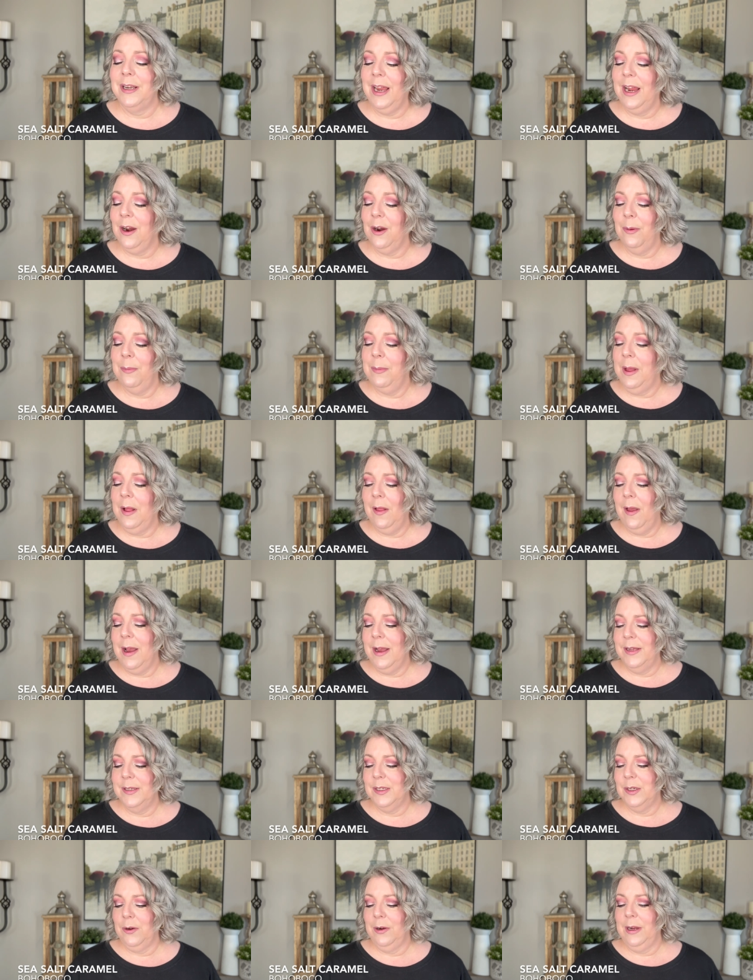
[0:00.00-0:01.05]
caramel
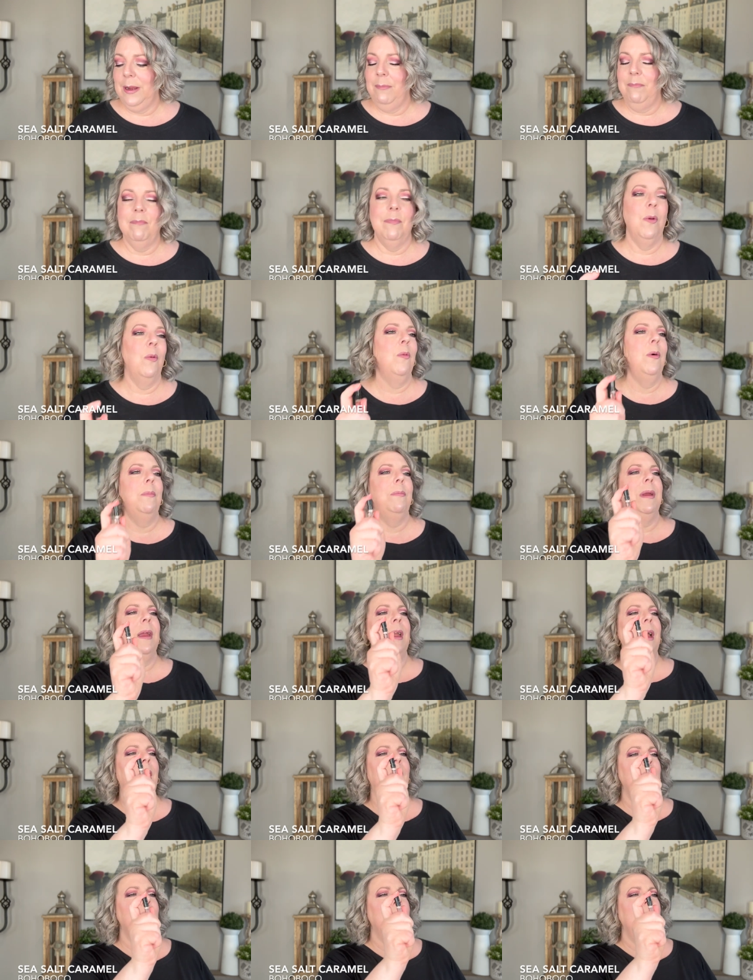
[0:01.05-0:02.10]
ice cream would be,
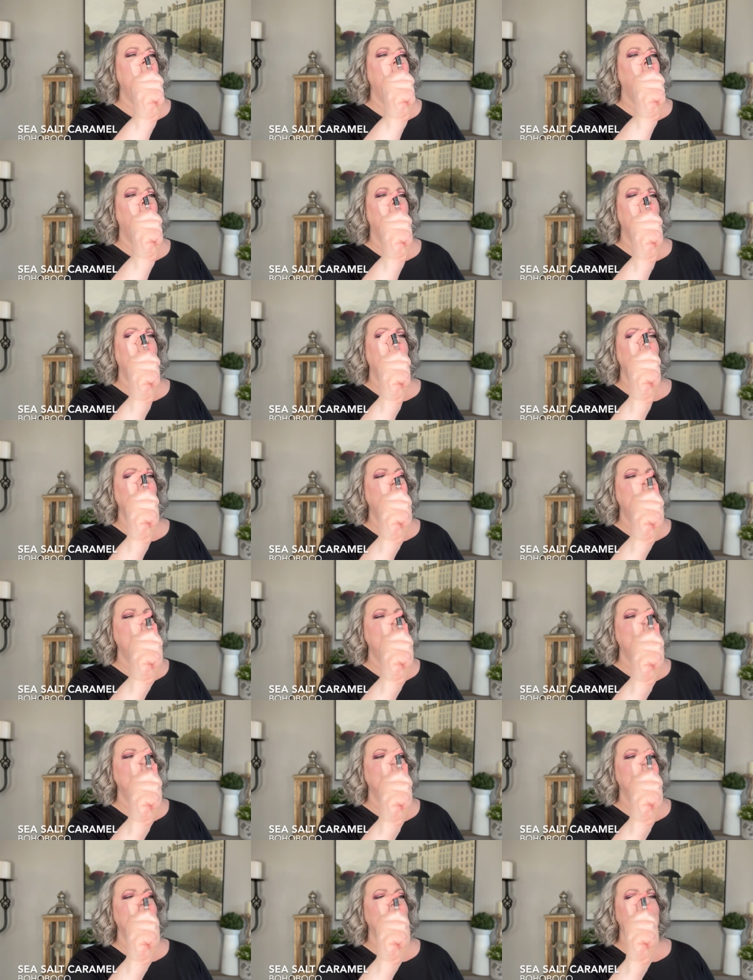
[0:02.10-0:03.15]
I think, what I would
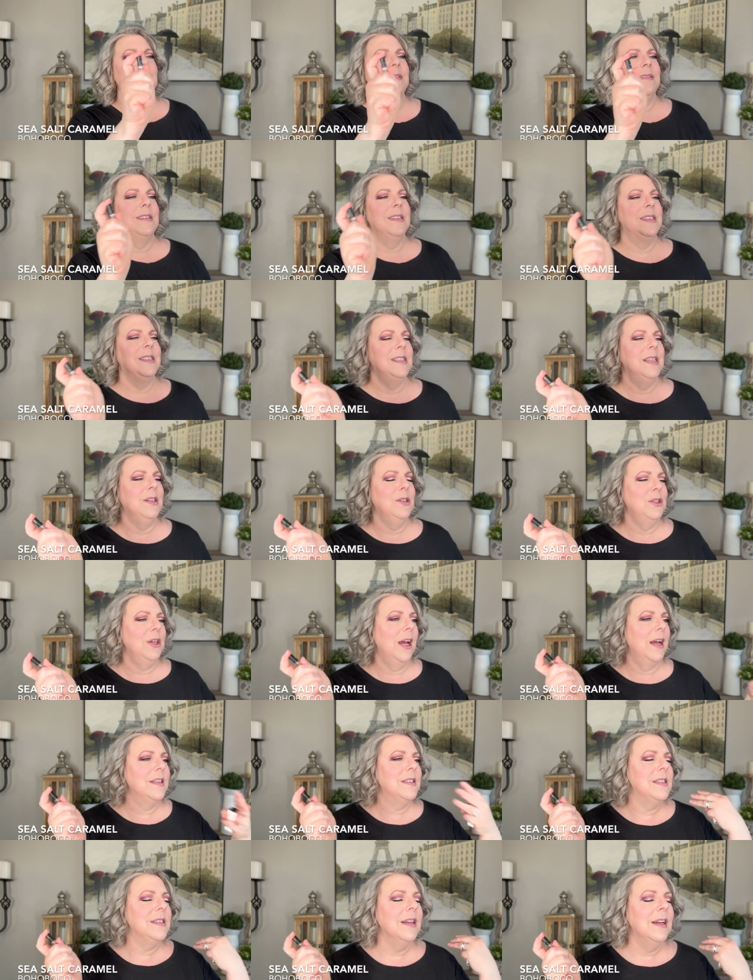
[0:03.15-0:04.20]

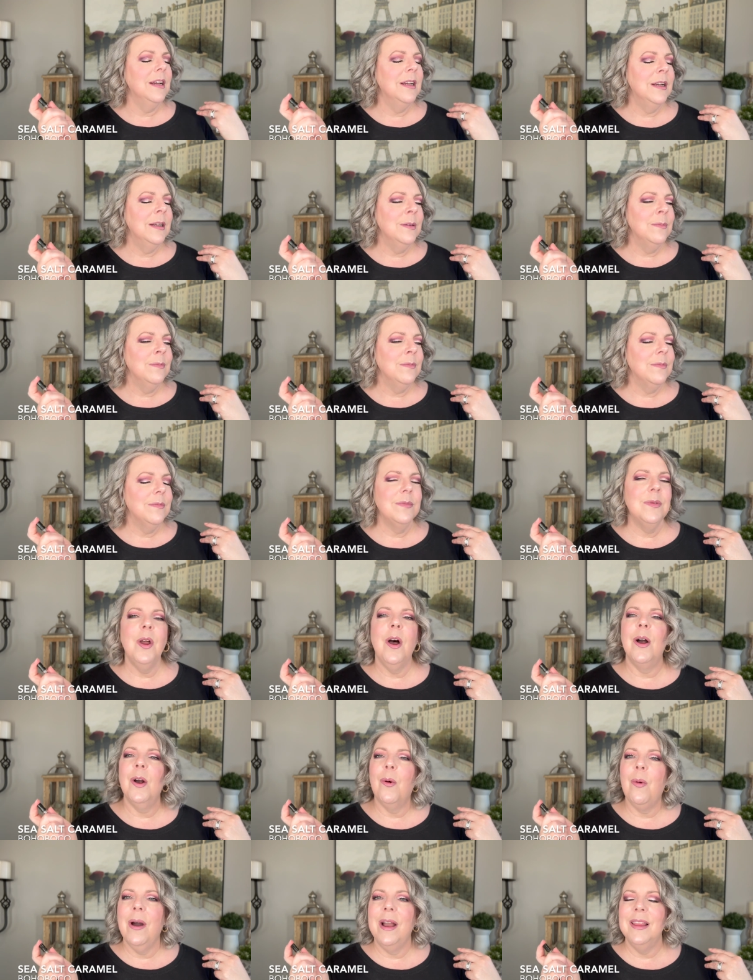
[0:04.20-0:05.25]
suggest
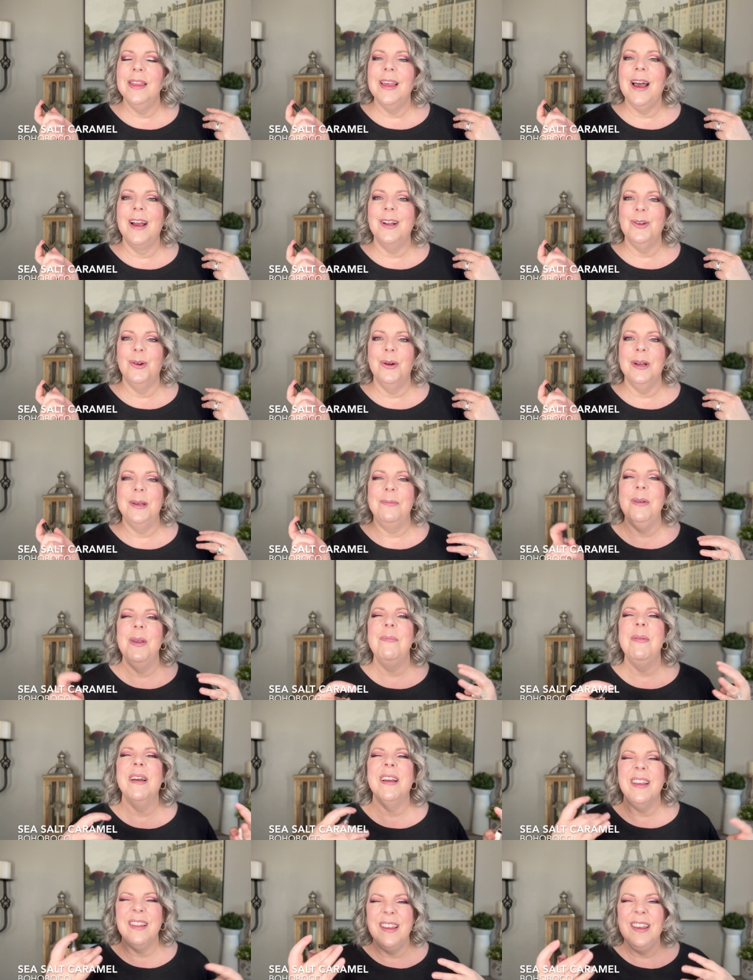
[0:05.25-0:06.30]
not quite that creamy,
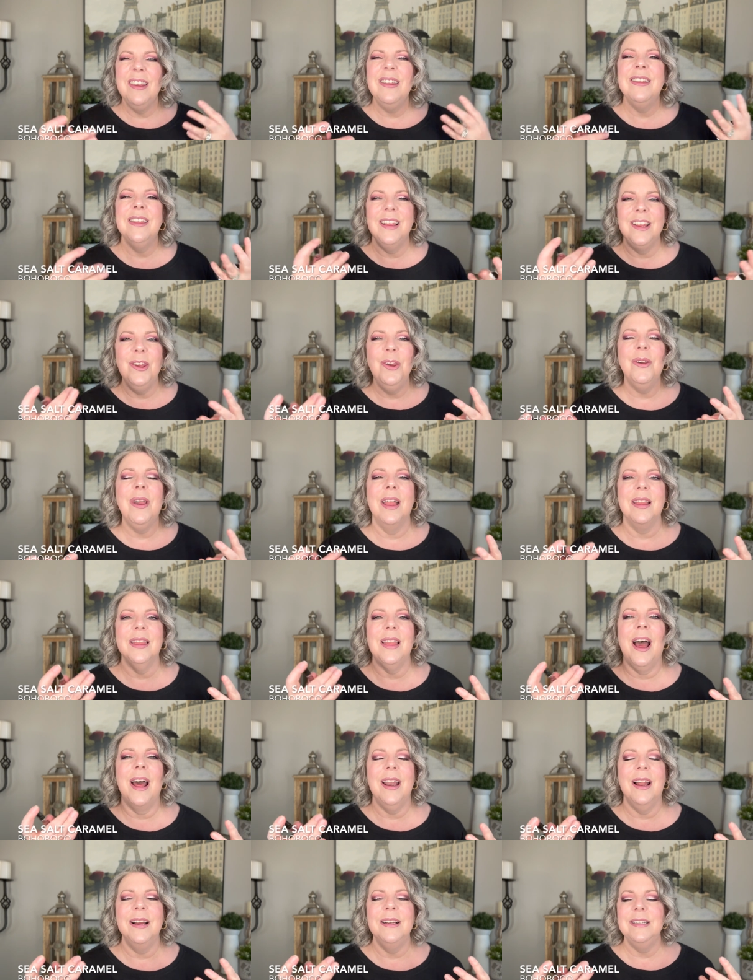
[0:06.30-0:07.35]
but you, you, get
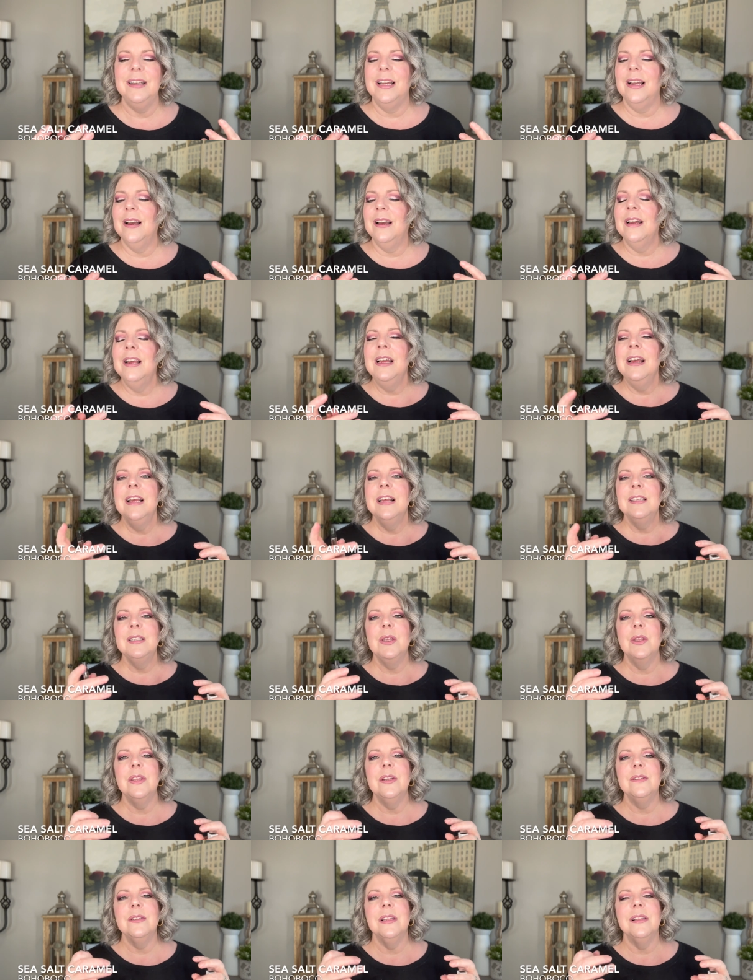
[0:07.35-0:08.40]
that idea. So
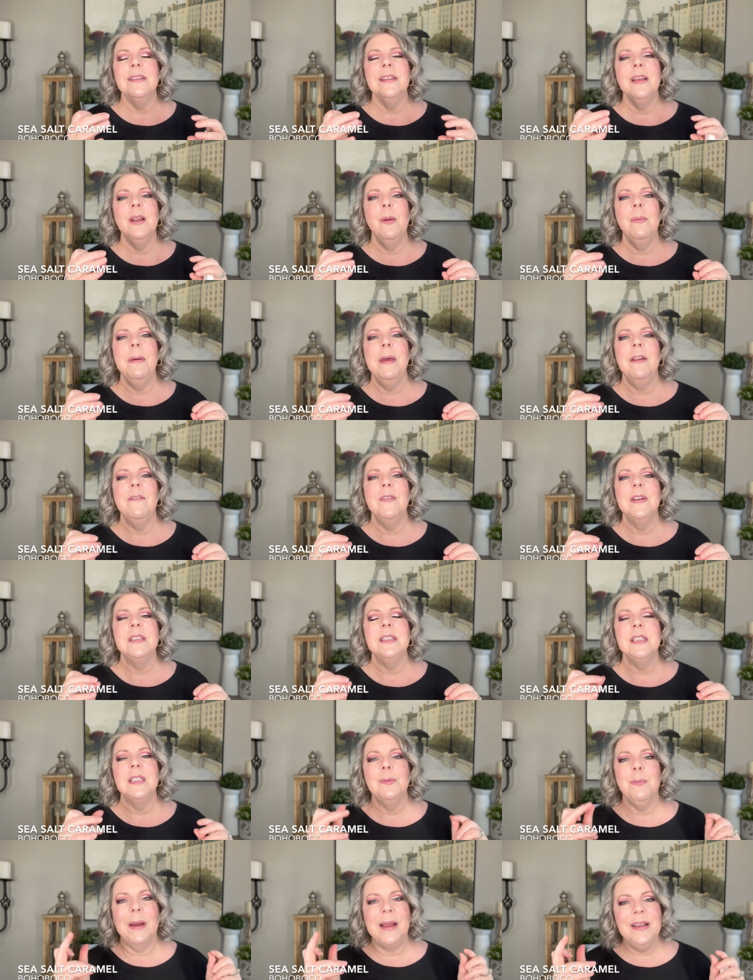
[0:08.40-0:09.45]
there's a little bit of a
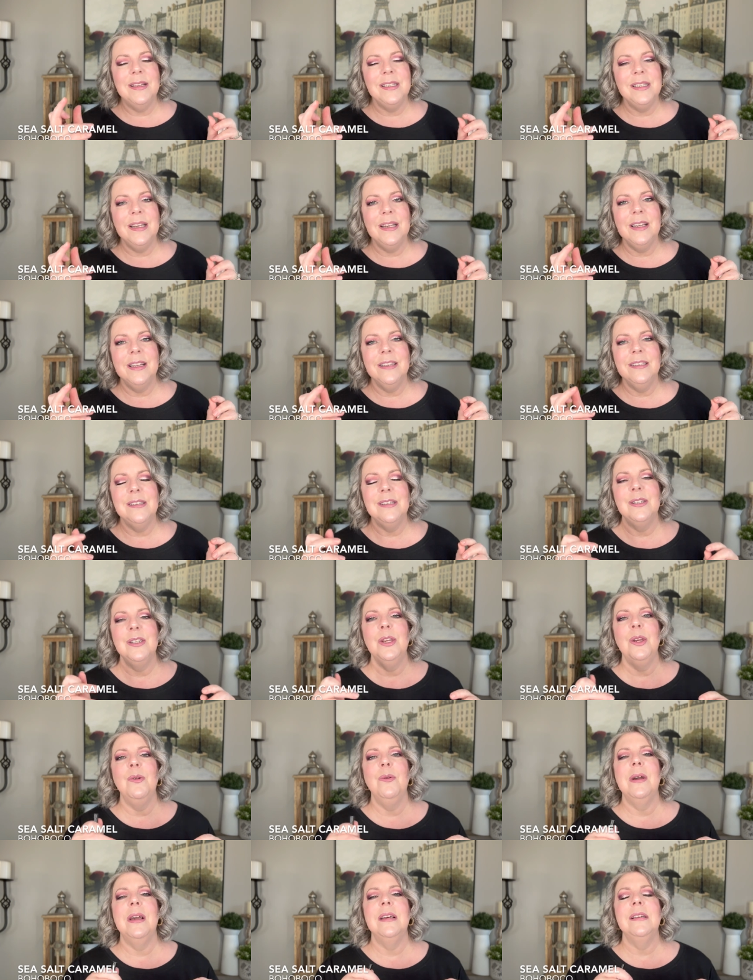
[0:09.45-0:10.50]
spiciness
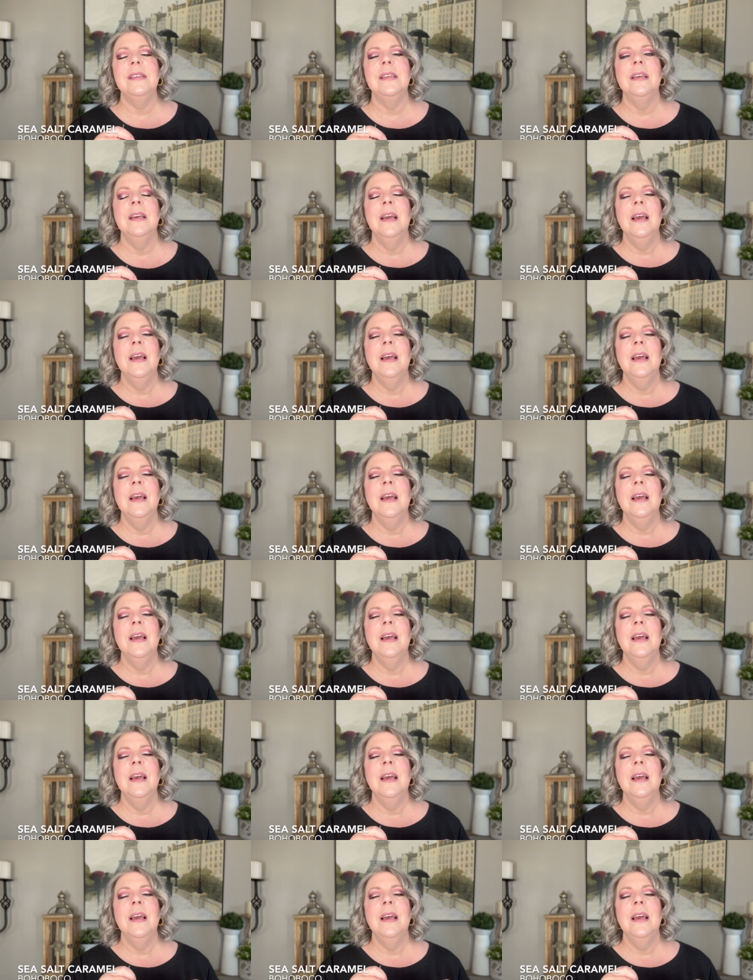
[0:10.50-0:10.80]
to it.